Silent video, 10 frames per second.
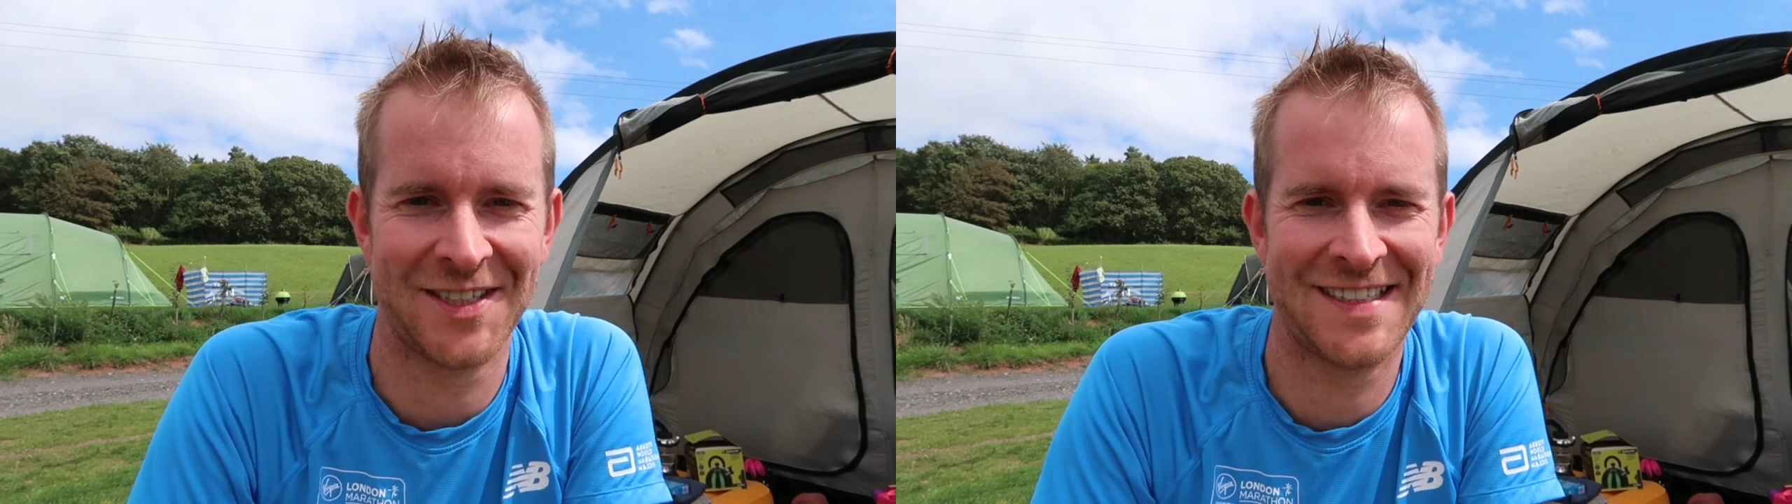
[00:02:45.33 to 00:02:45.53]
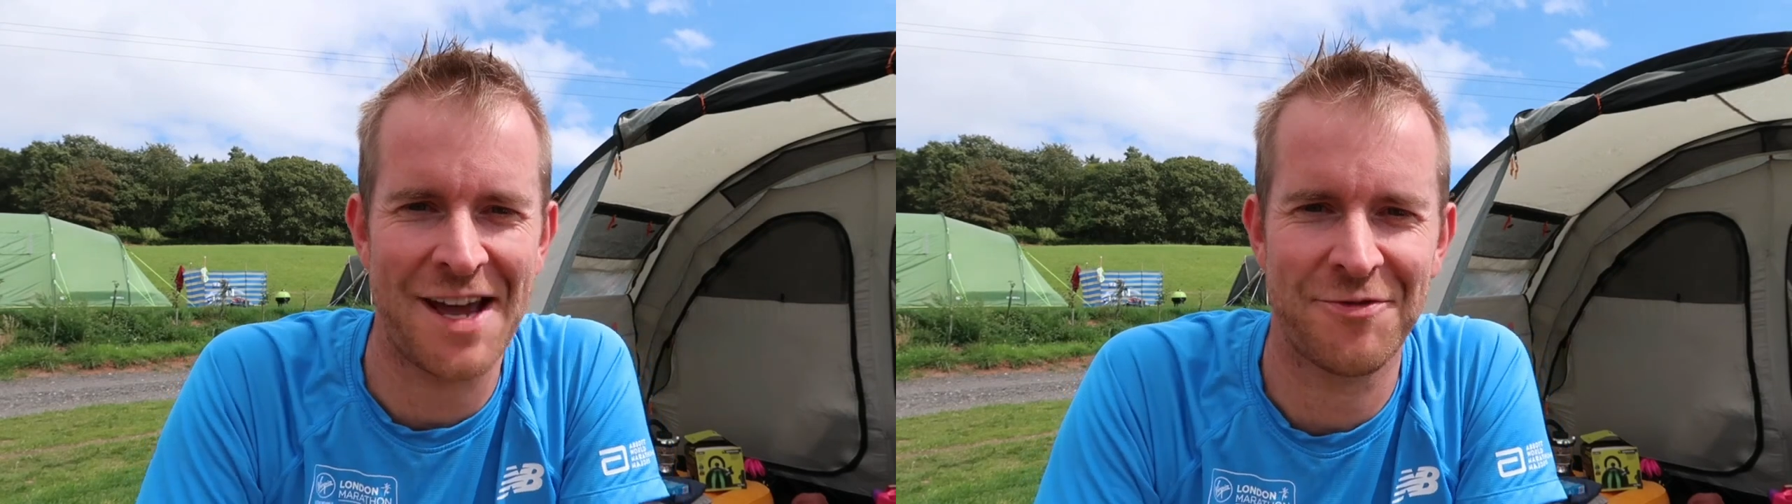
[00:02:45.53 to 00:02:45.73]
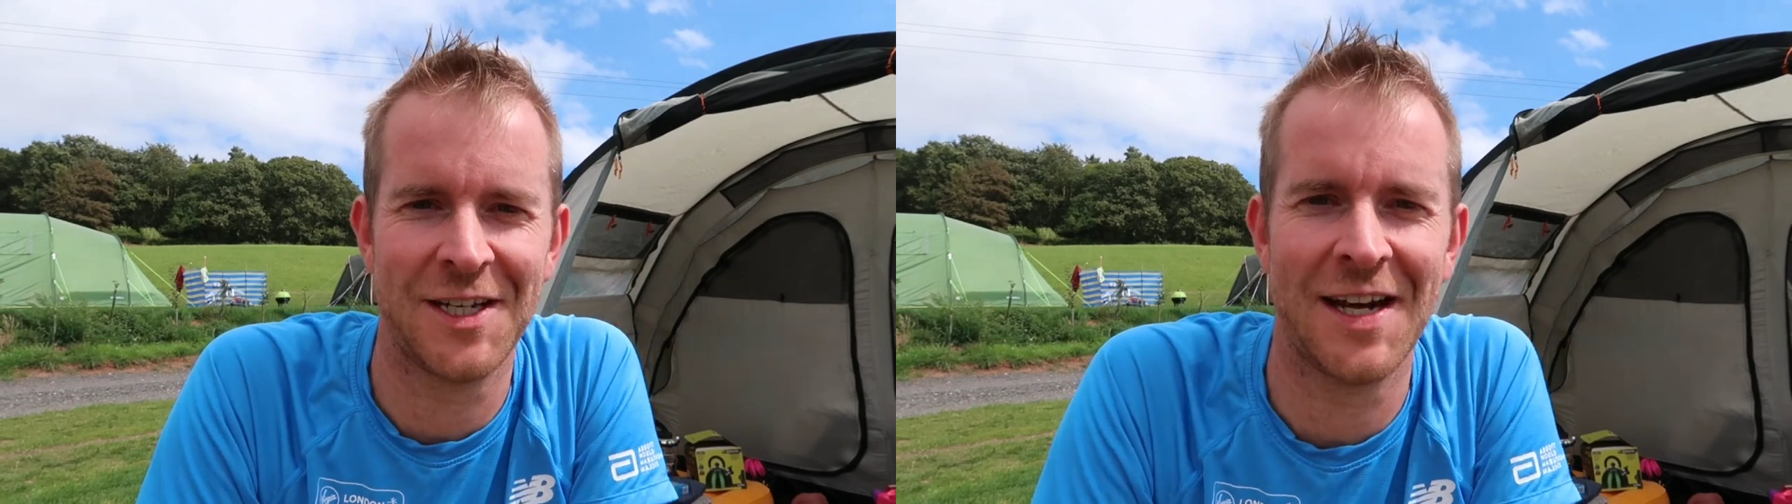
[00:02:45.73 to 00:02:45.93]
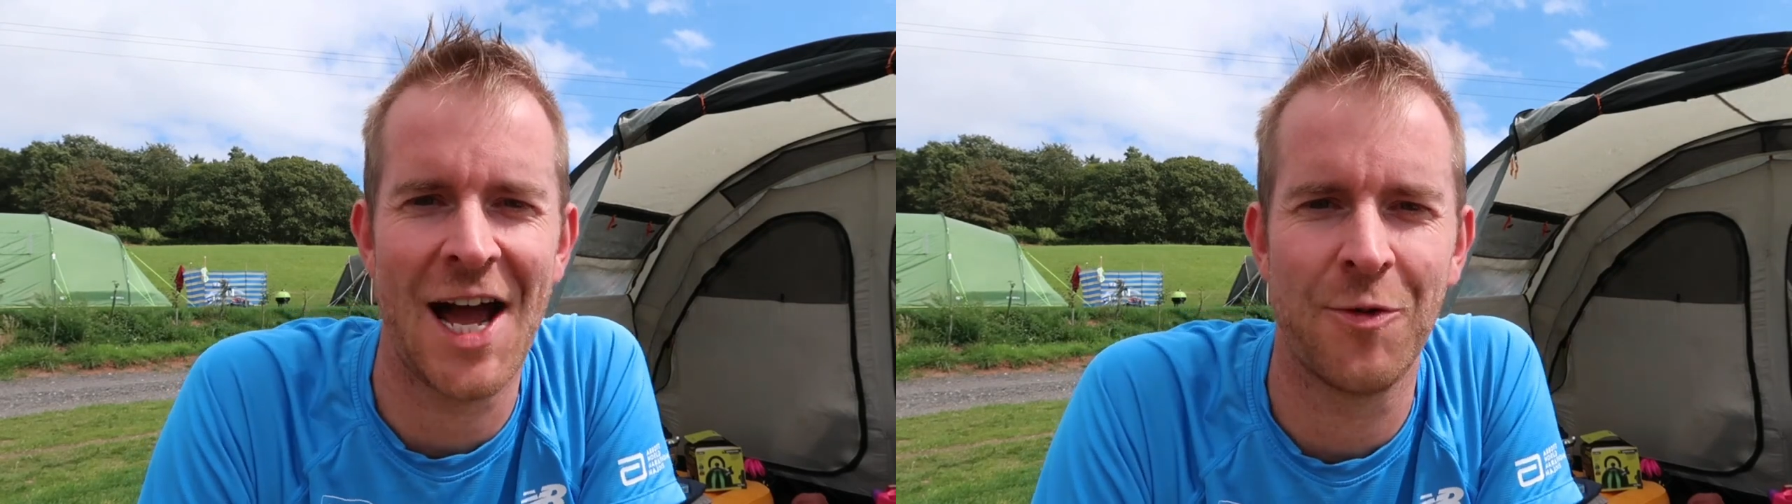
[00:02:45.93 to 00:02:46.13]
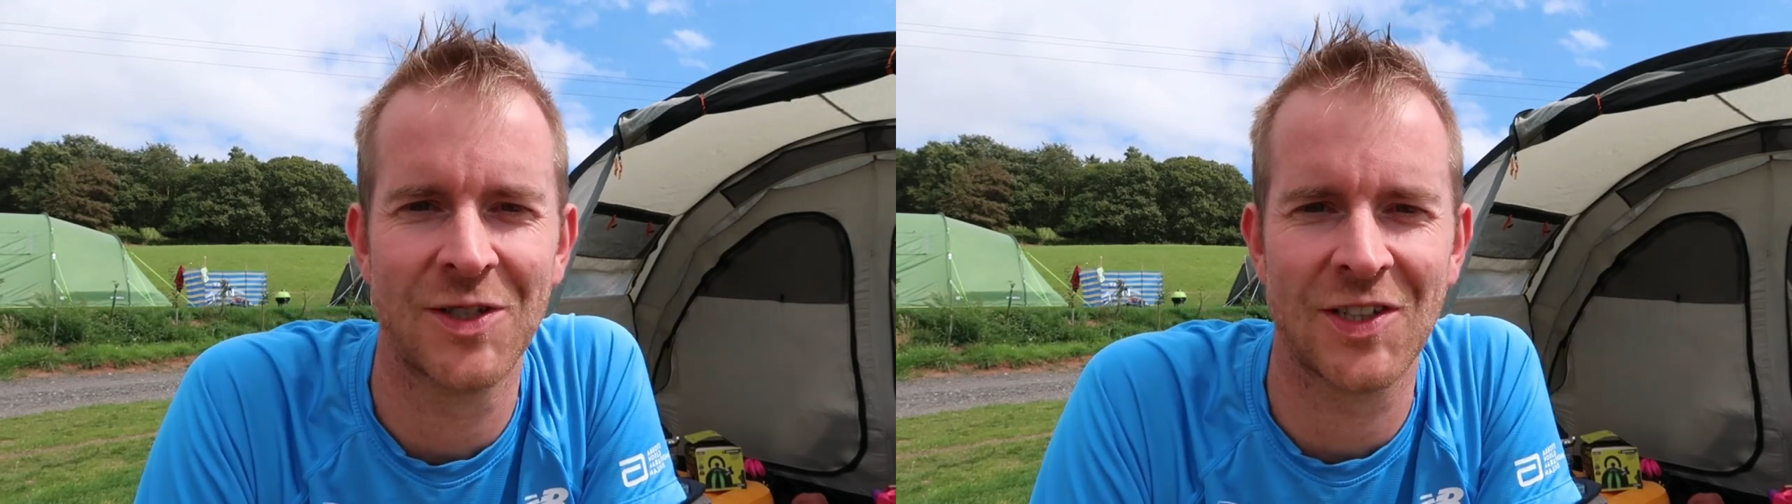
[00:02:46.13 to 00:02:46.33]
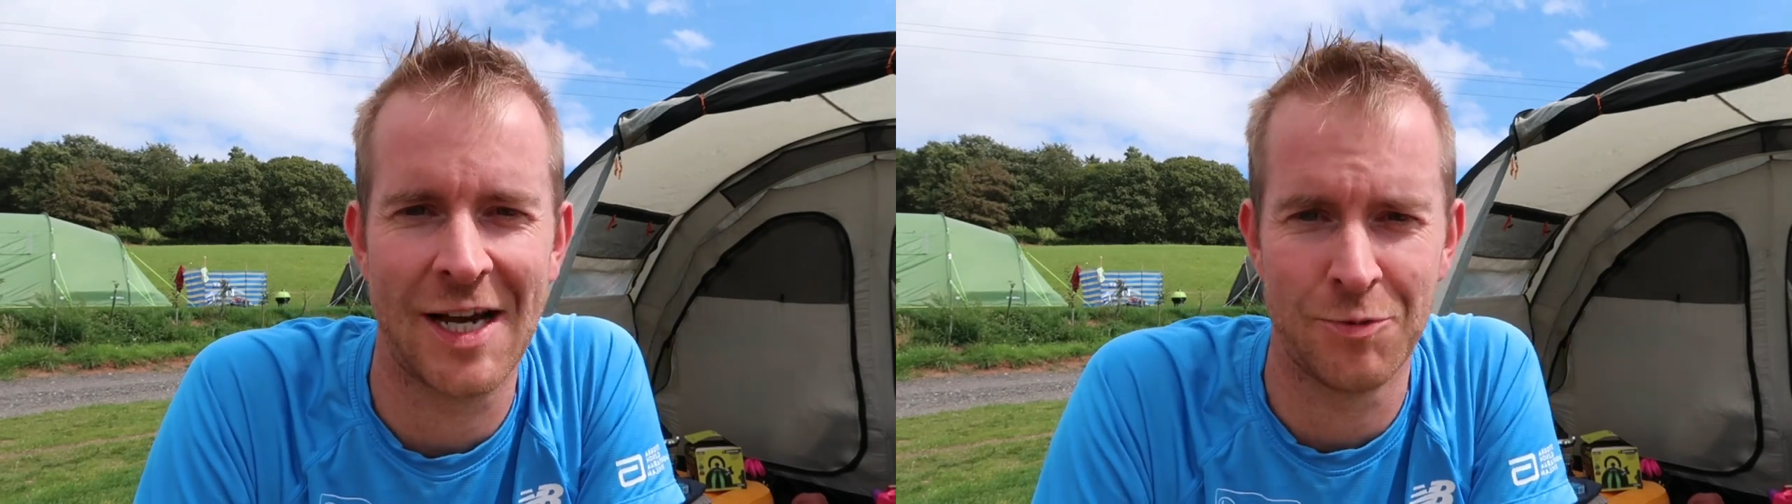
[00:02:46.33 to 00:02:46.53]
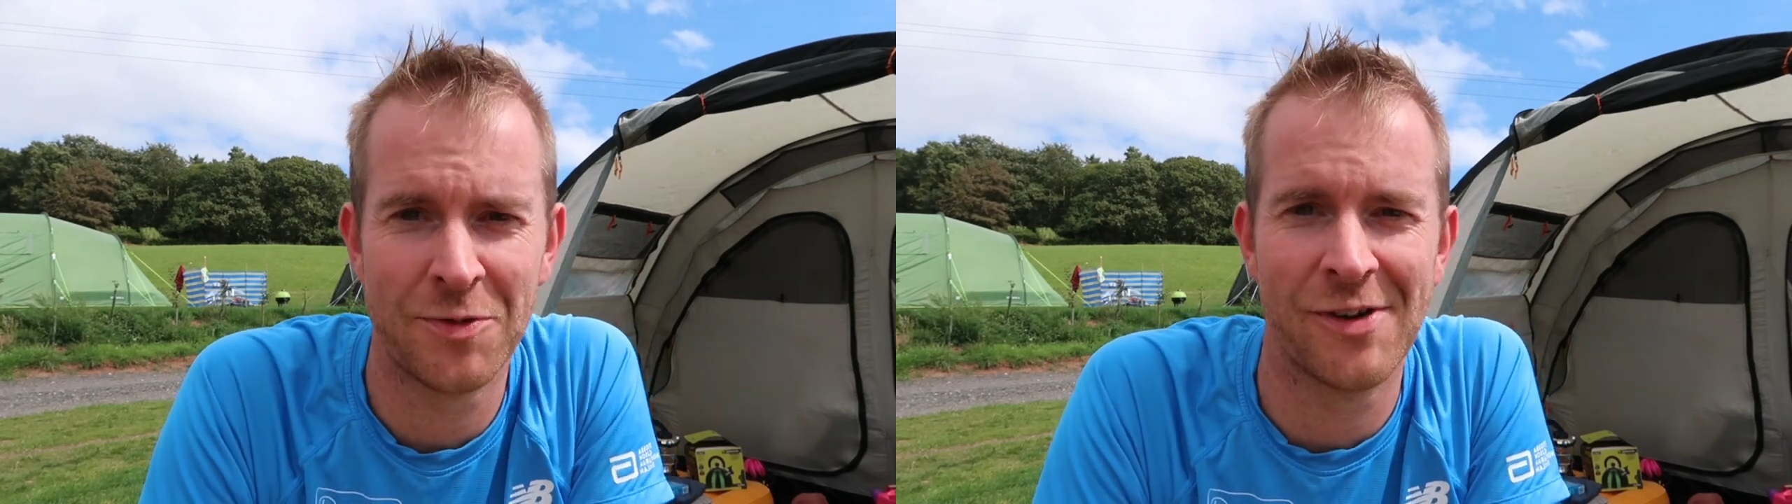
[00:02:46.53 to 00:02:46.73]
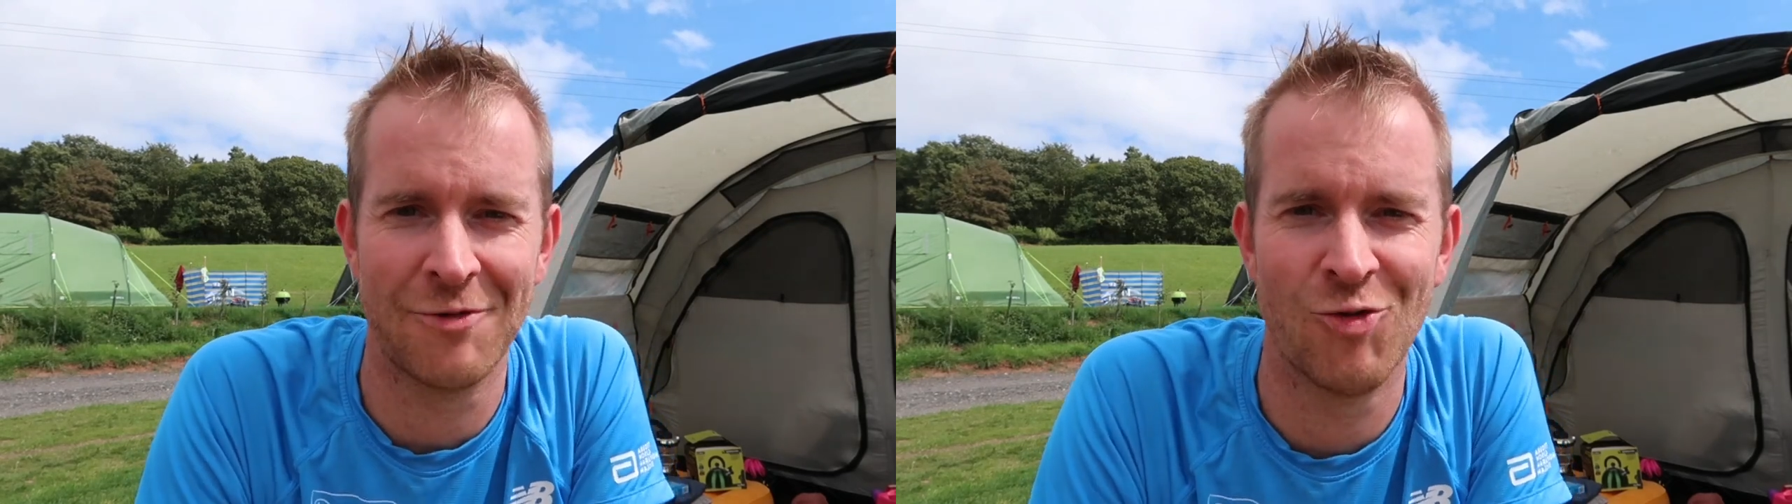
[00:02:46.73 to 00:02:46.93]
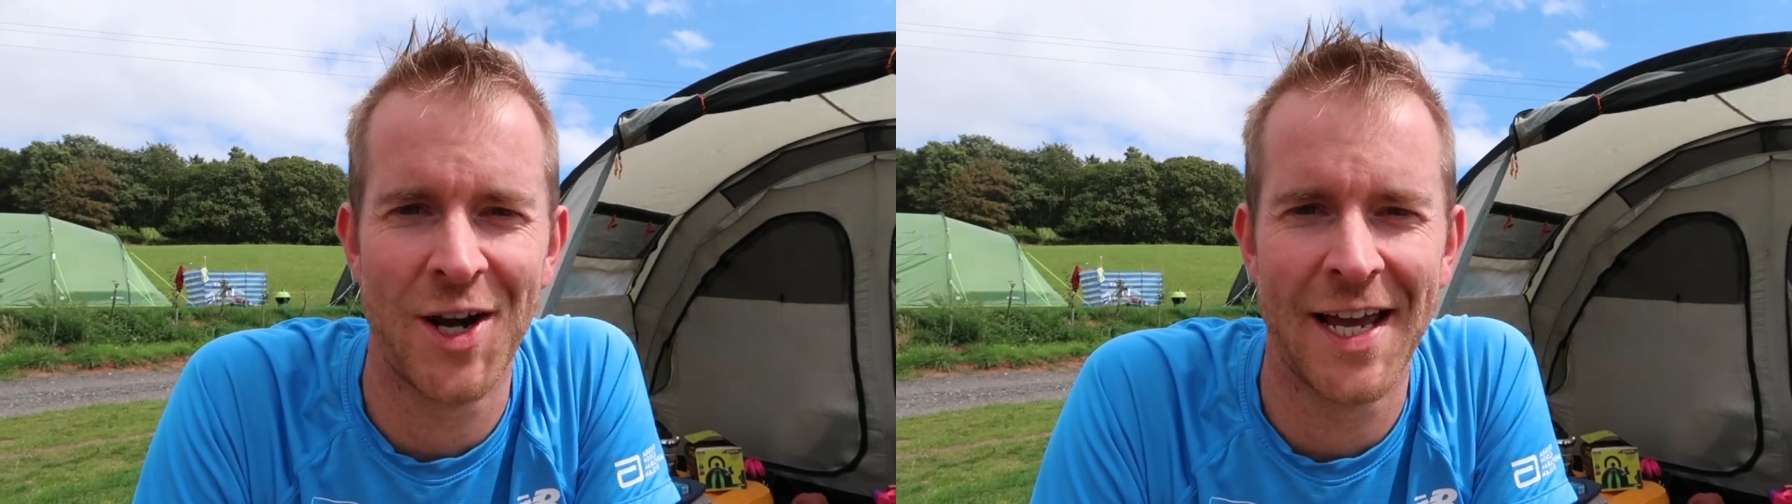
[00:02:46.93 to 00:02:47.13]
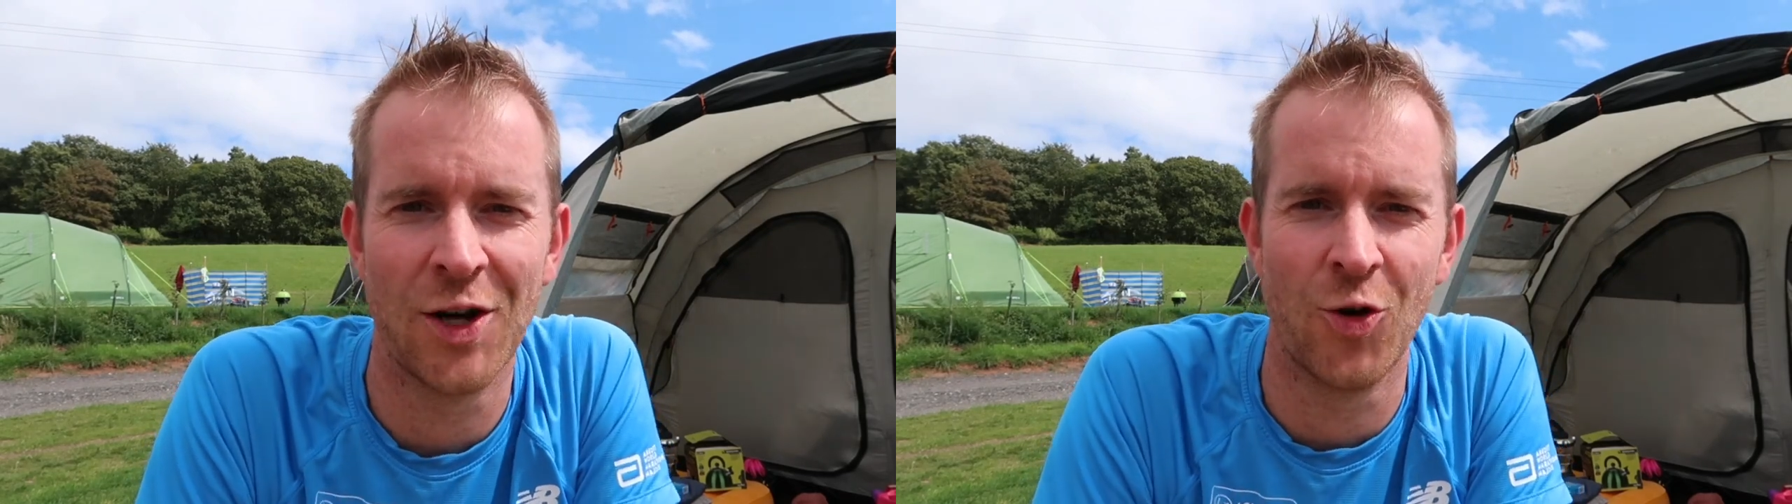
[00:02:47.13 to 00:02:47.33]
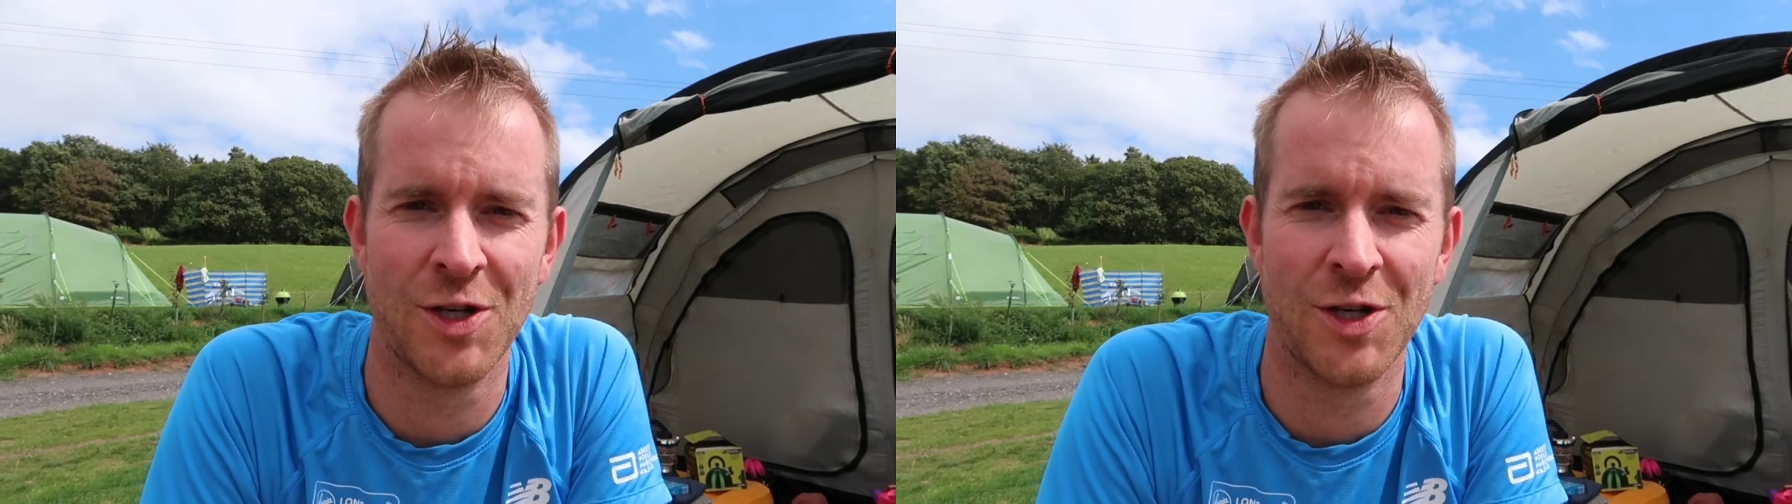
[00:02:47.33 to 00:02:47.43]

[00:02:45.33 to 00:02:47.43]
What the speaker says: That's definitely going to help us out when we're out running